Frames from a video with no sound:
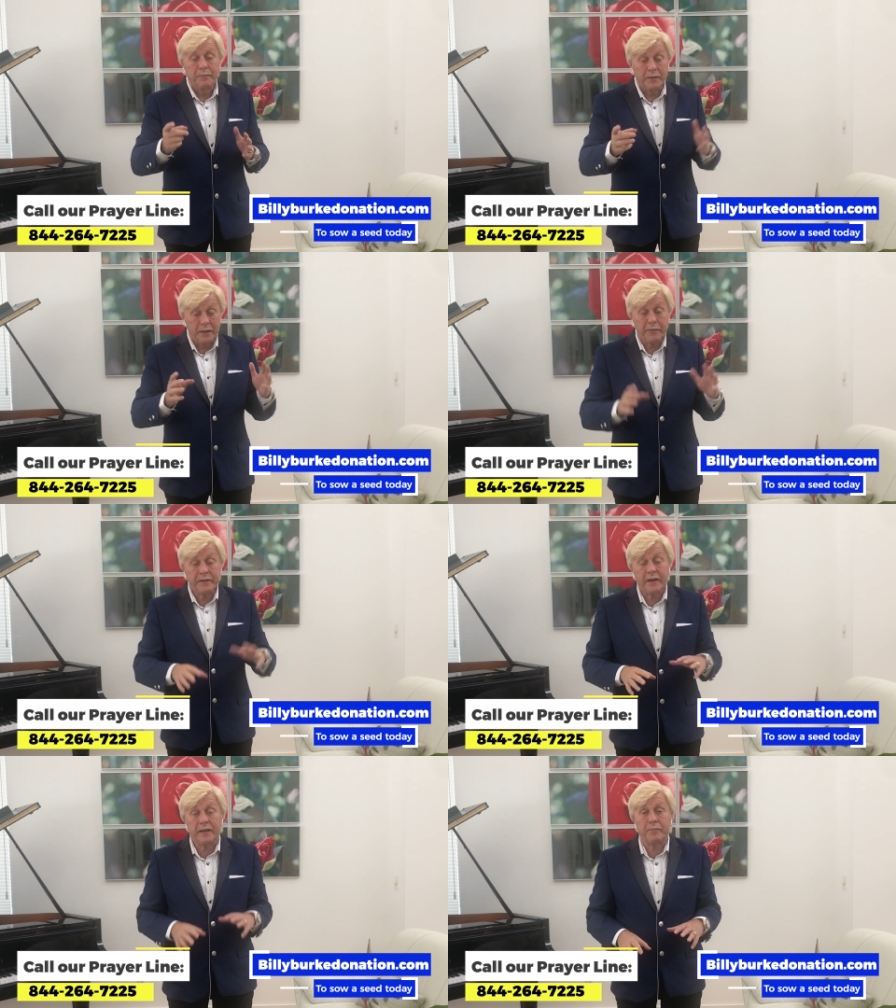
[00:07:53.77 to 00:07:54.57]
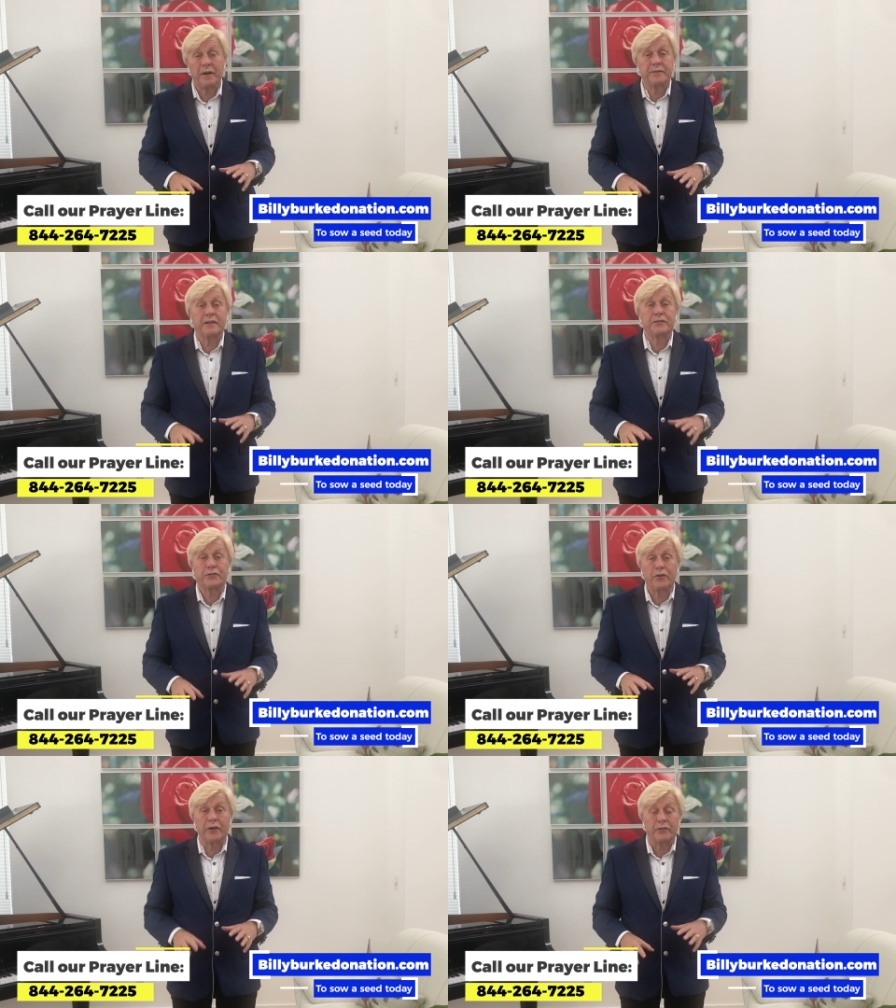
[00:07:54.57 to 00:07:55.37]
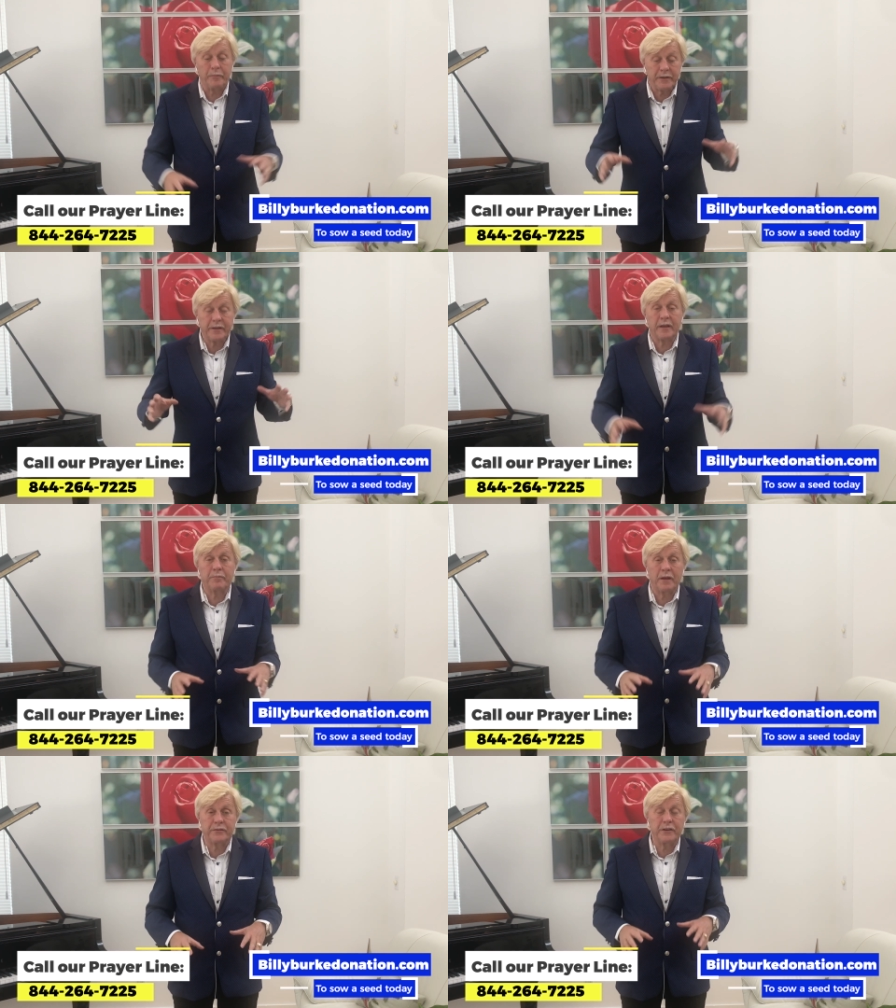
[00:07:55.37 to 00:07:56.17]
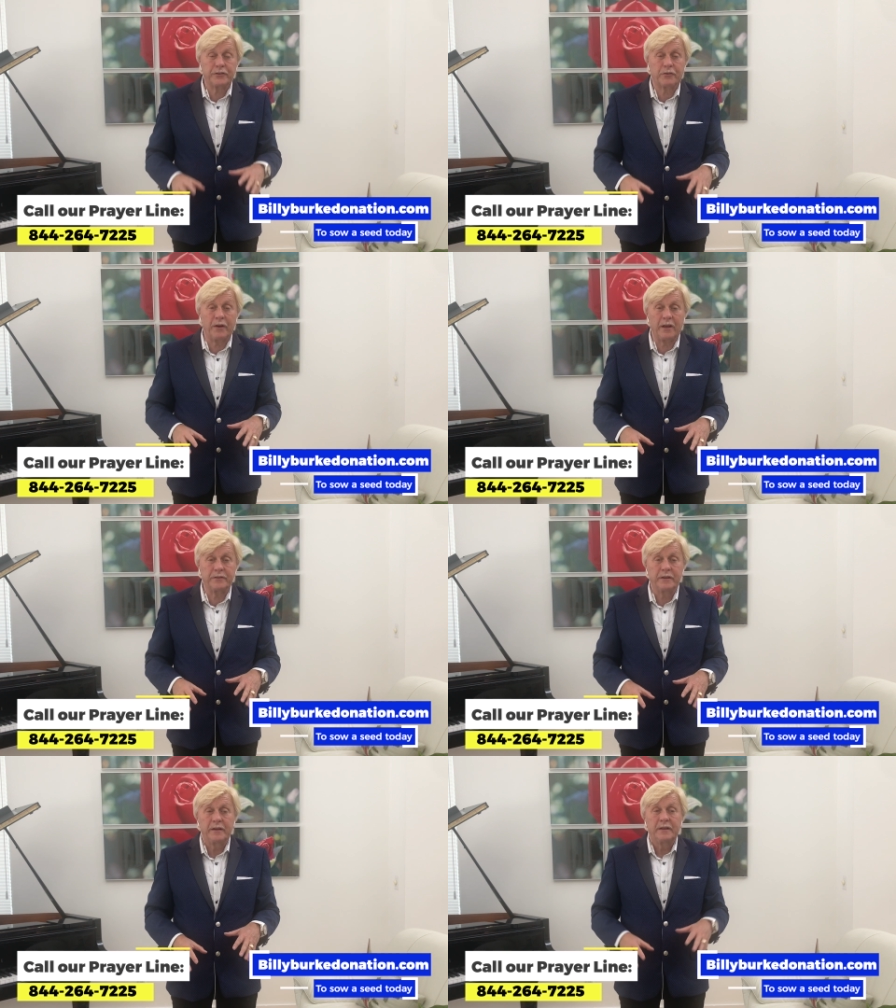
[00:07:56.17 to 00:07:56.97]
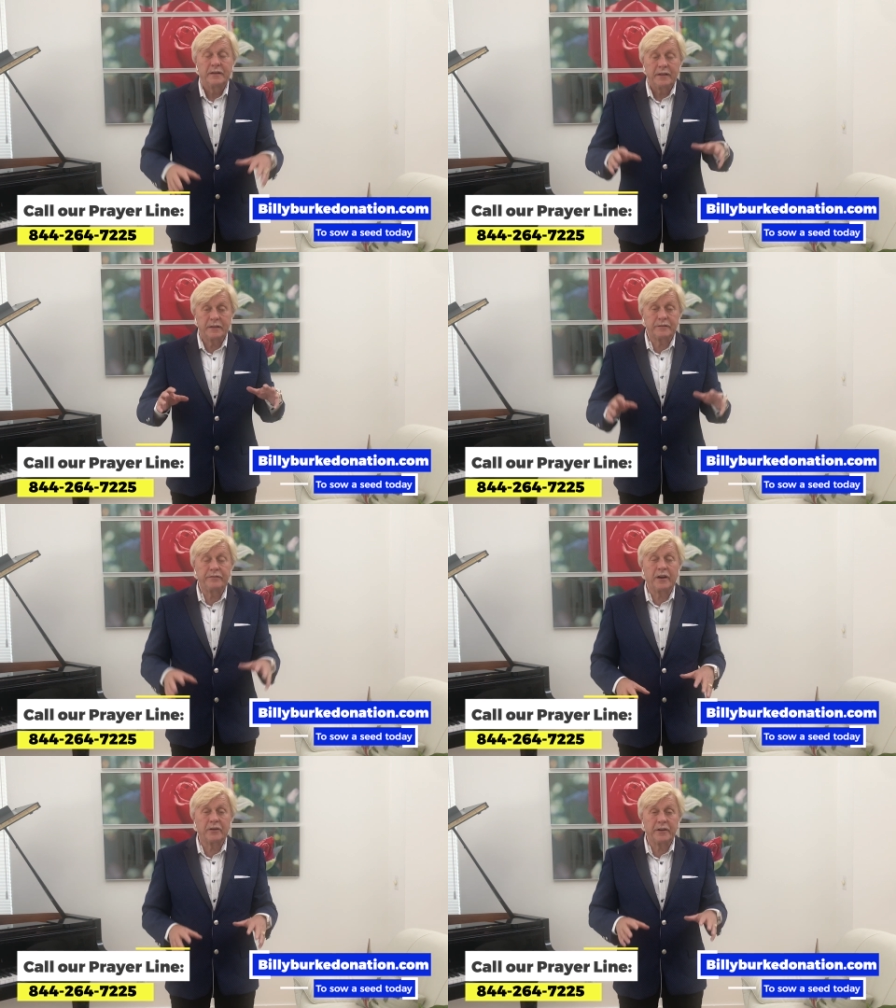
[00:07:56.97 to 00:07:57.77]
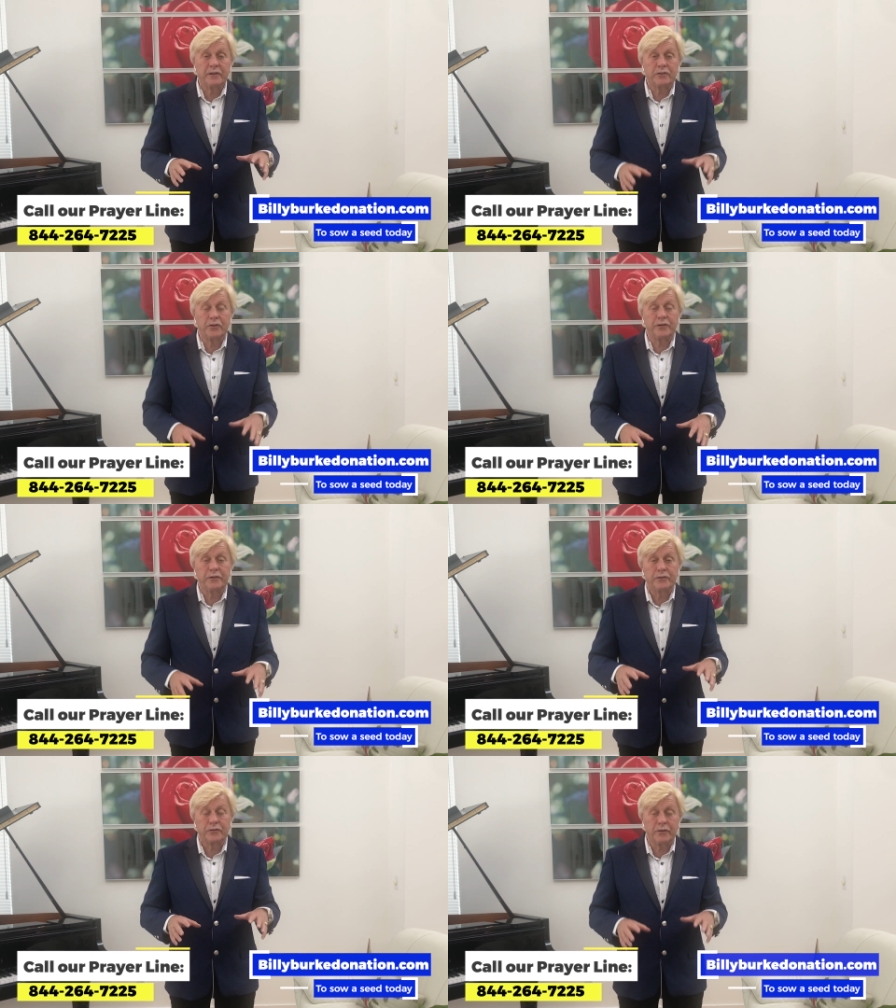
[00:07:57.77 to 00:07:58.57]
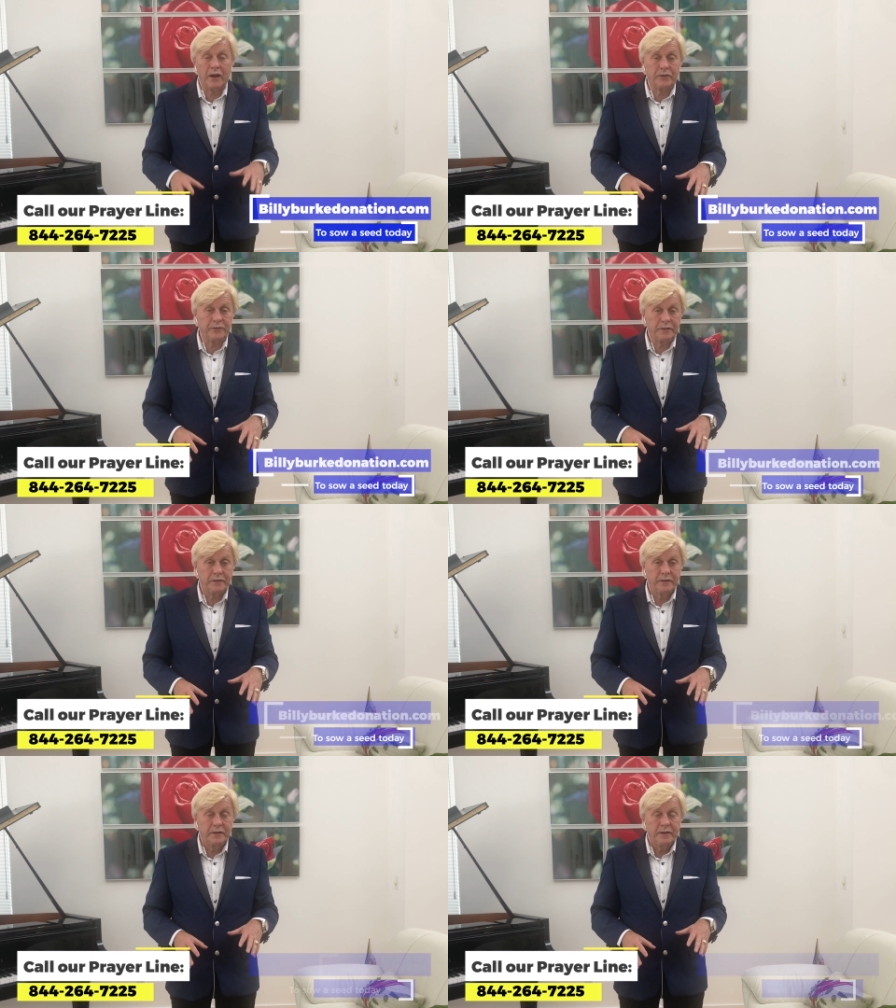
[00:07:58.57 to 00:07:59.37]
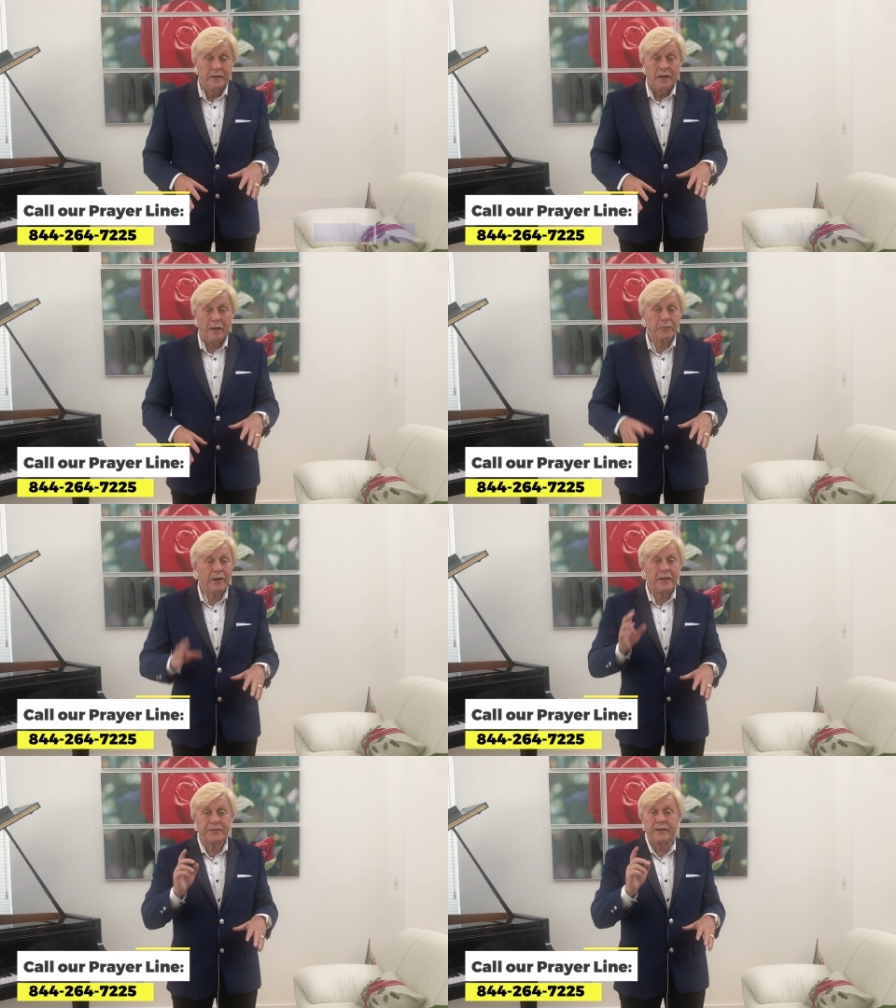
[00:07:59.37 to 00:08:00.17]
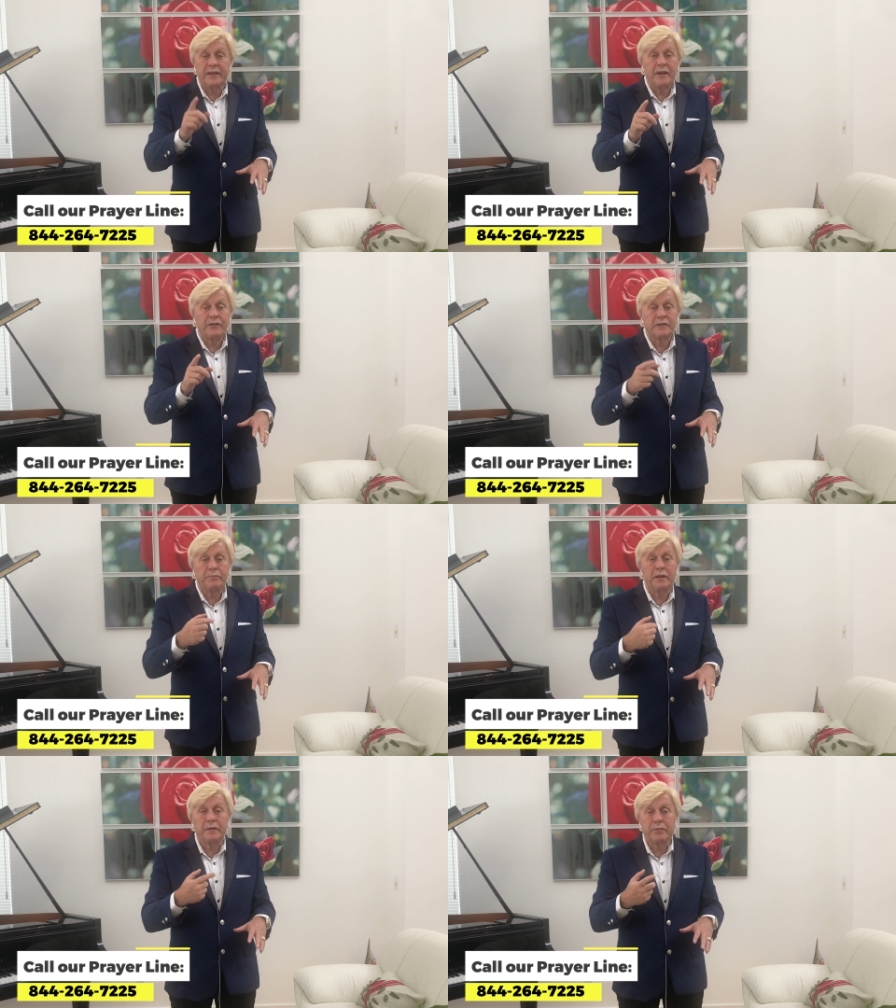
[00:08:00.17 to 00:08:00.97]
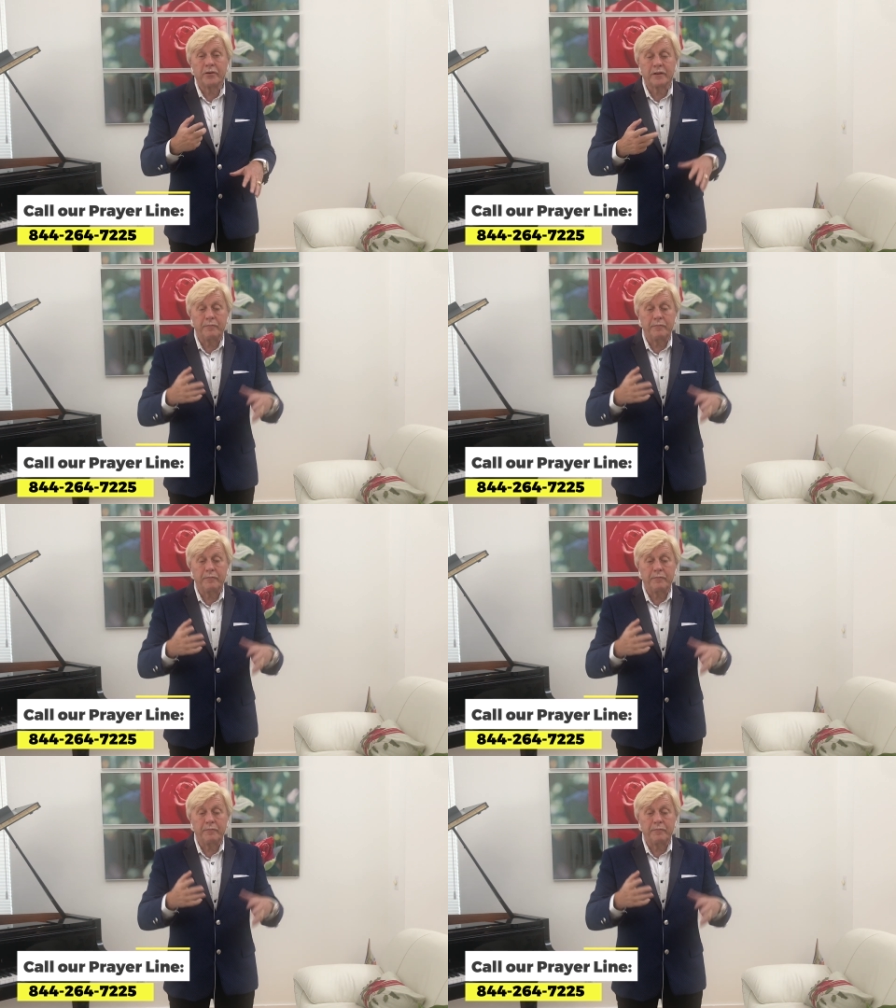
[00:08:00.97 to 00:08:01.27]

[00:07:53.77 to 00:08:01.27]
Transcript: But let me tell you about this soil. Let me tell you about this ground. It's very good ground. I'm not asking you to give to Billy Burke.